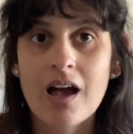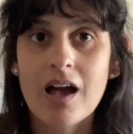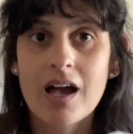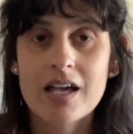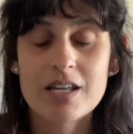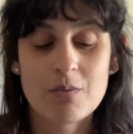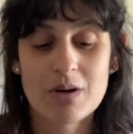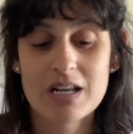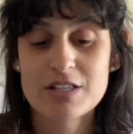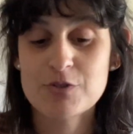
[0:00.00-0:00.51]

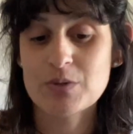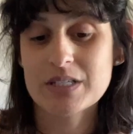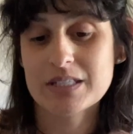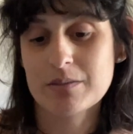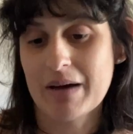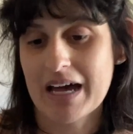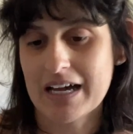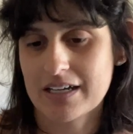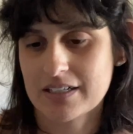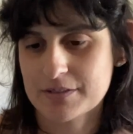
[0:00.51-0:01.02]
Anyway, let's read the
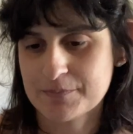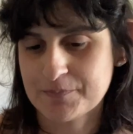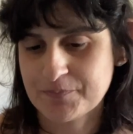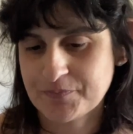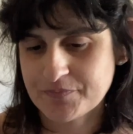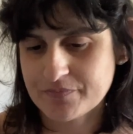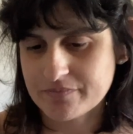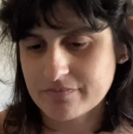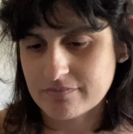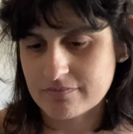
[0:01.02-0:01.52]
back.
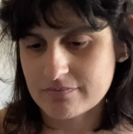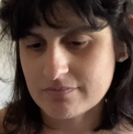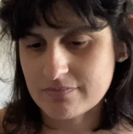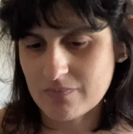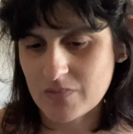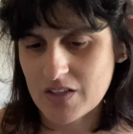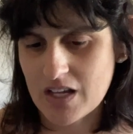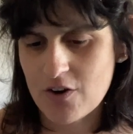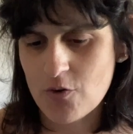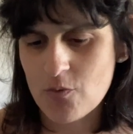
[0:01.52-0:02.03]

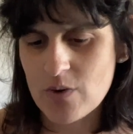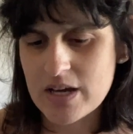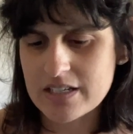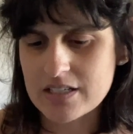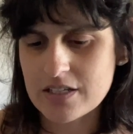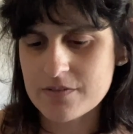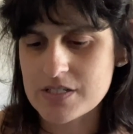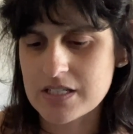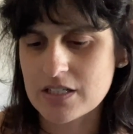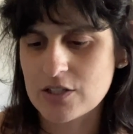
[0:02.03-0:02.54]
Ren
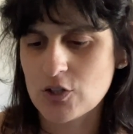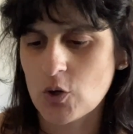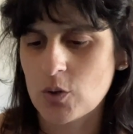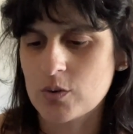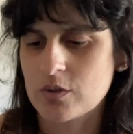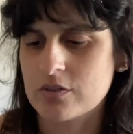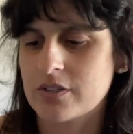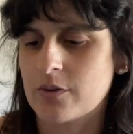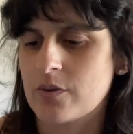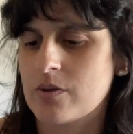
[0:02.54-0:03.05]
lives alone
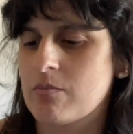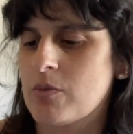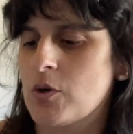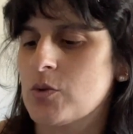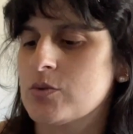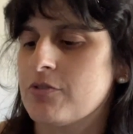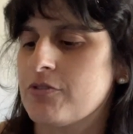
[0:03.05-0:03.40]
on the remote